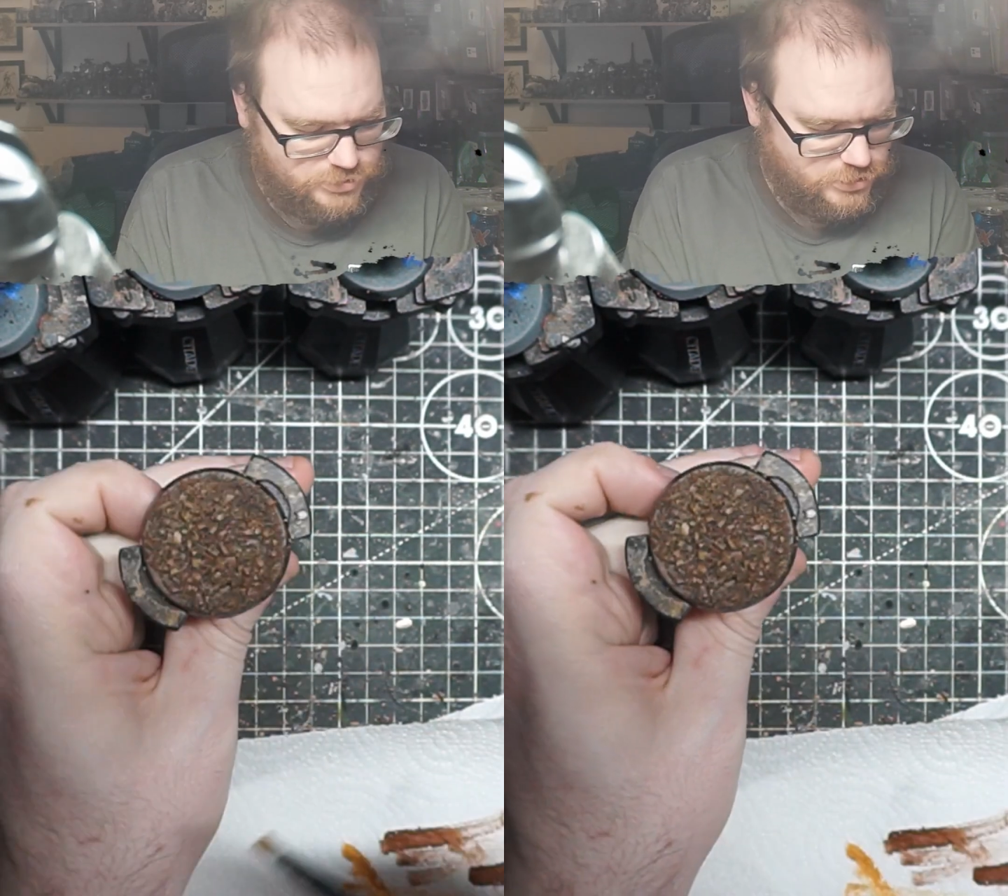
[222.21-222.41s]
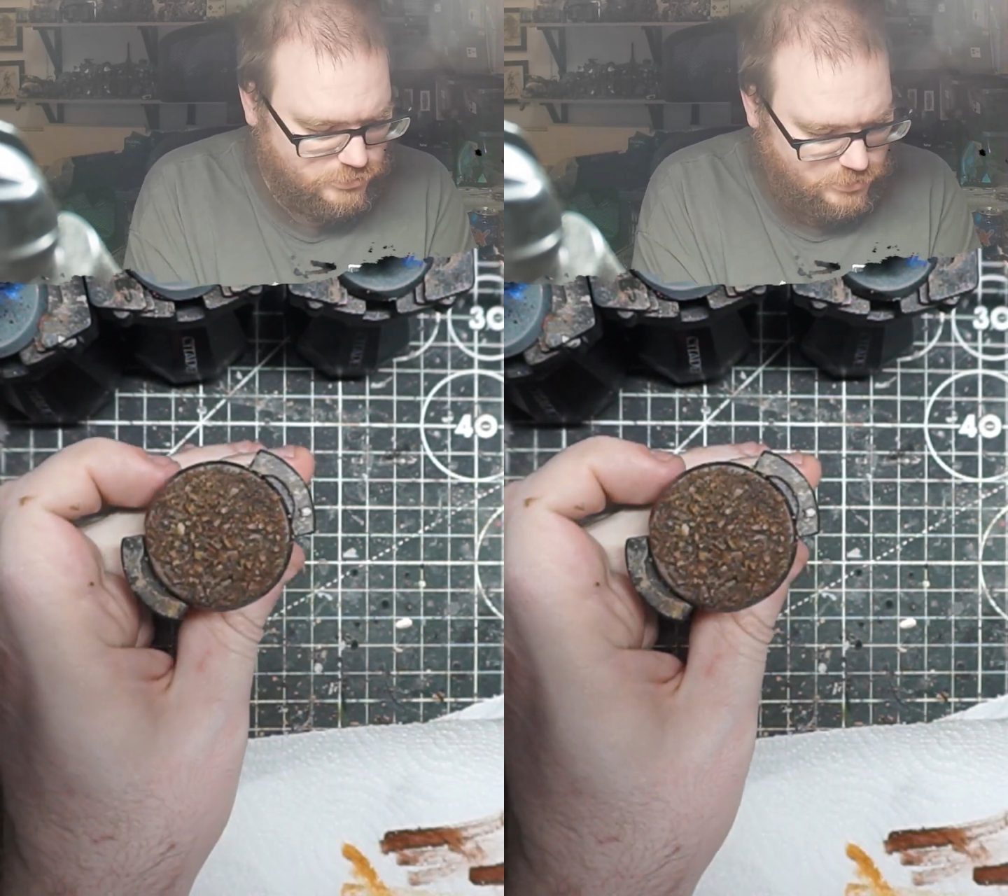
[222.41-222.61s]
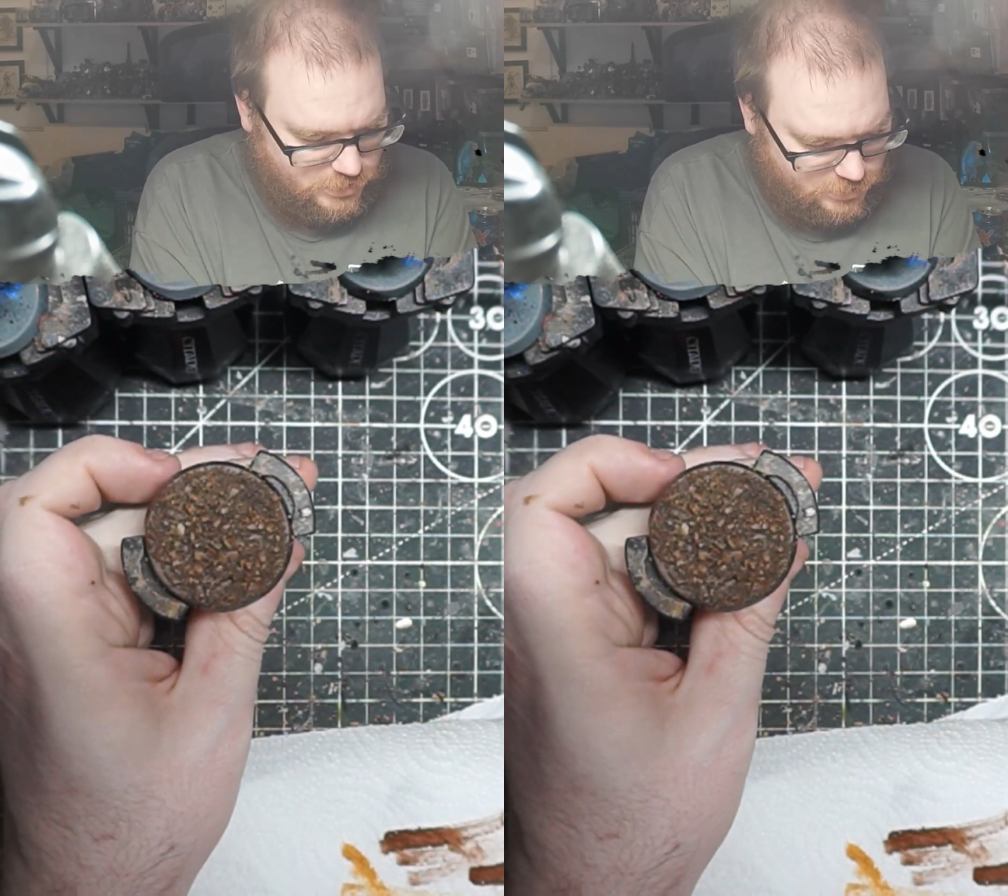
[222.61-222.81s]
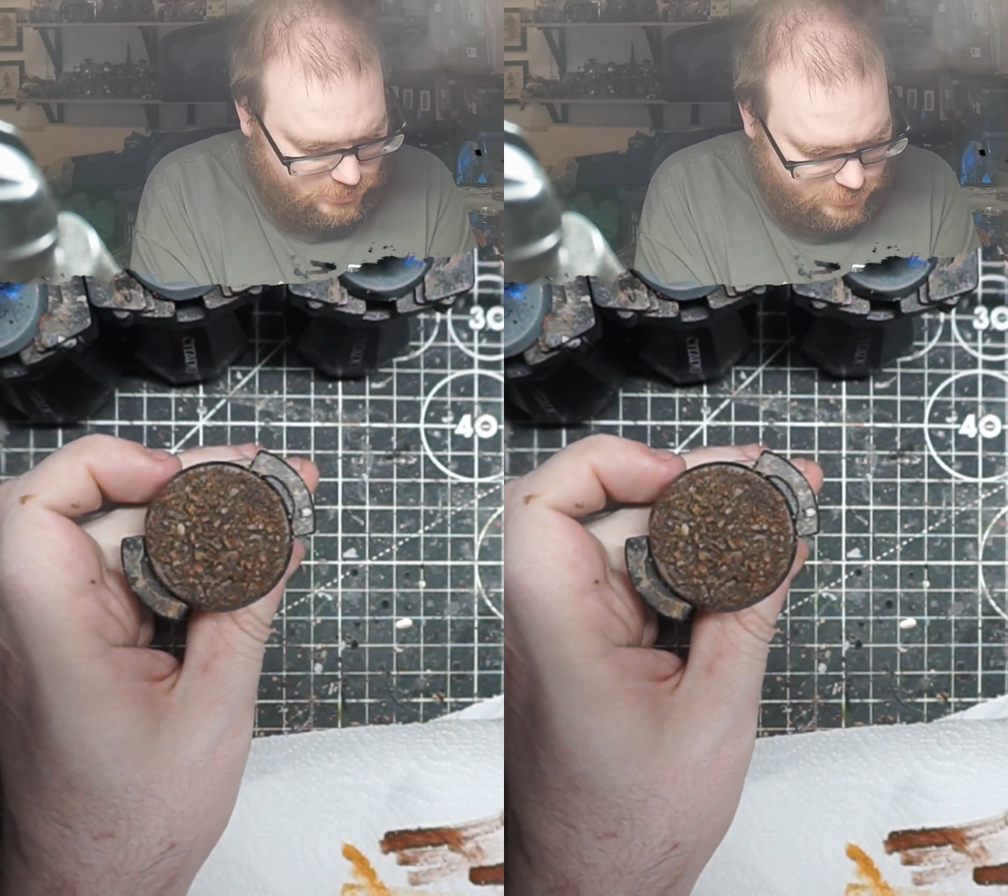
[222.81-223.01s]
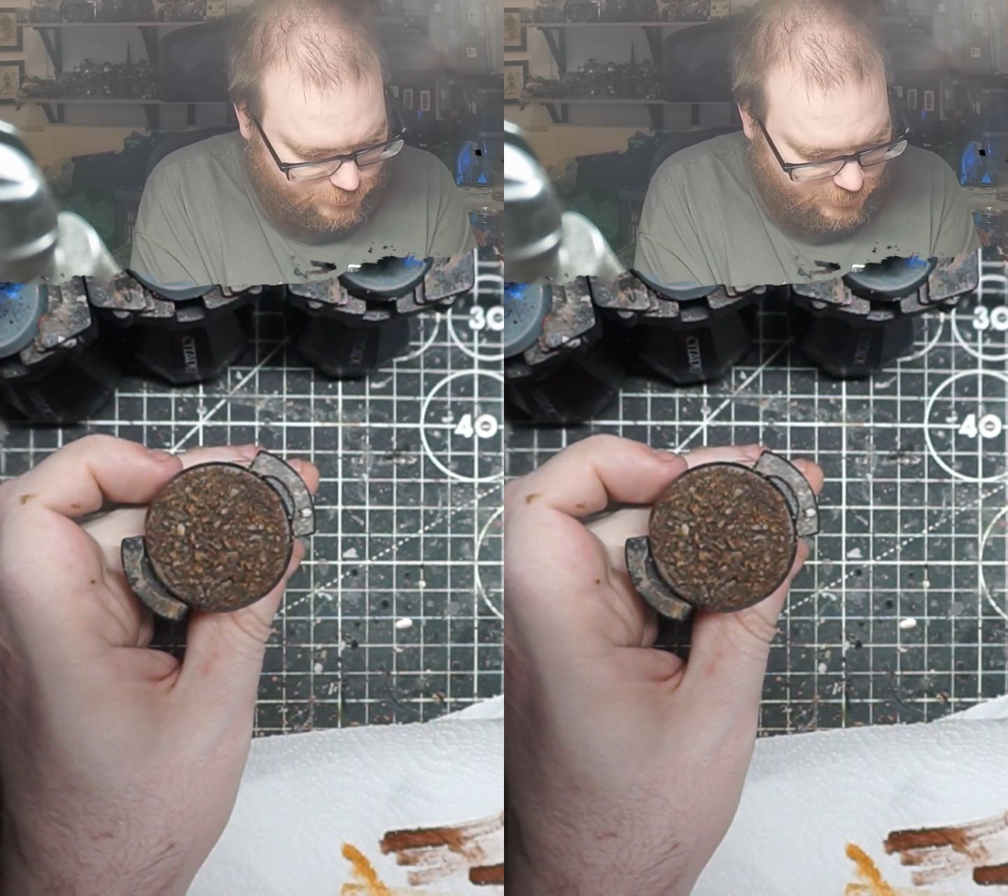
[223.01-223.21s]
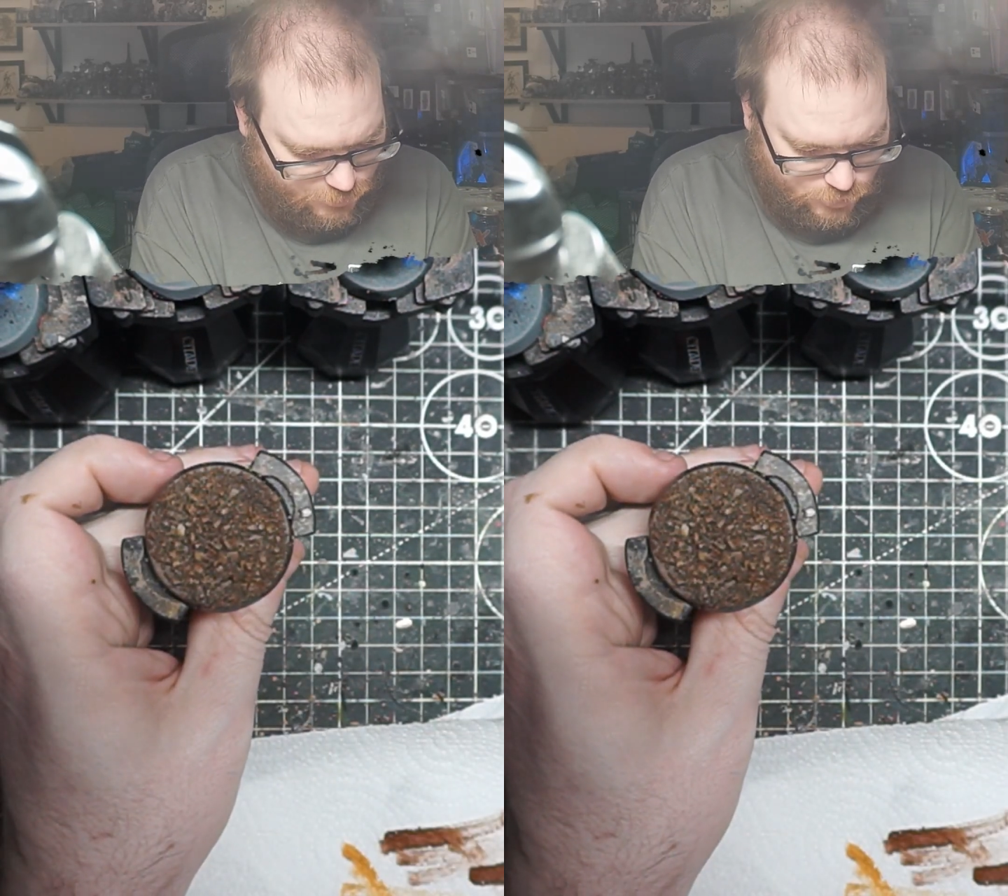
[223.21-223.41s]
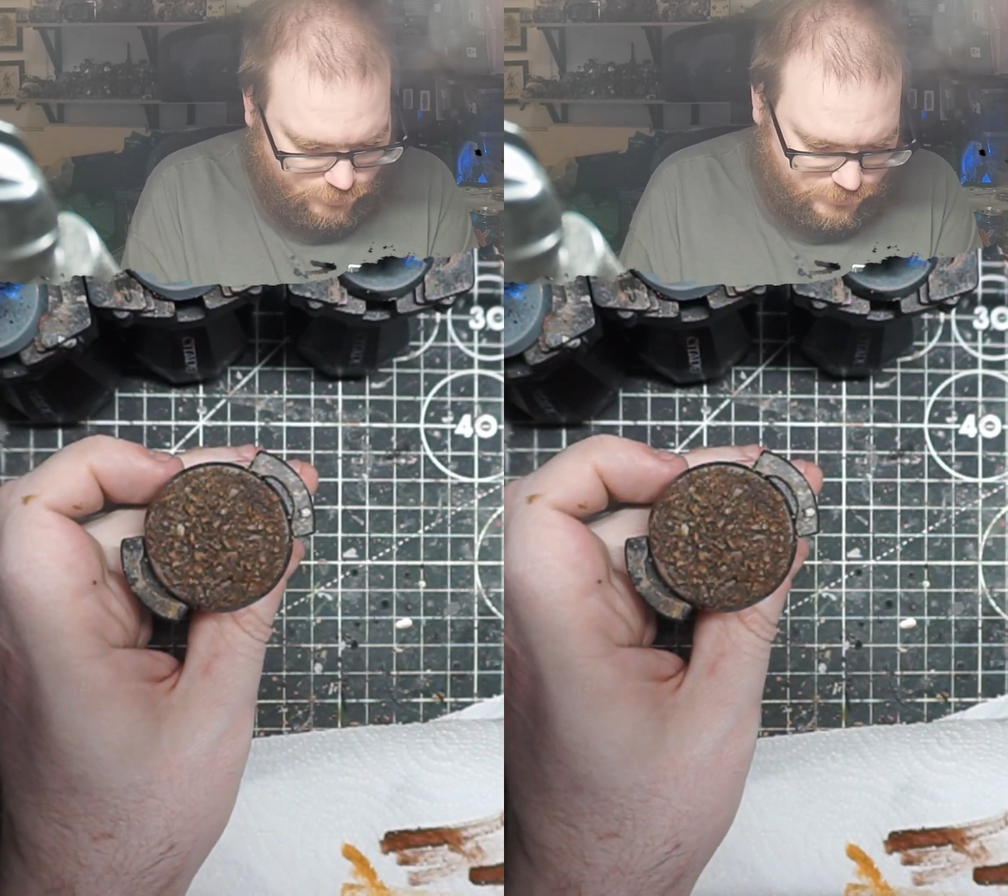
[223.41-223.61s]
So it's a bit more,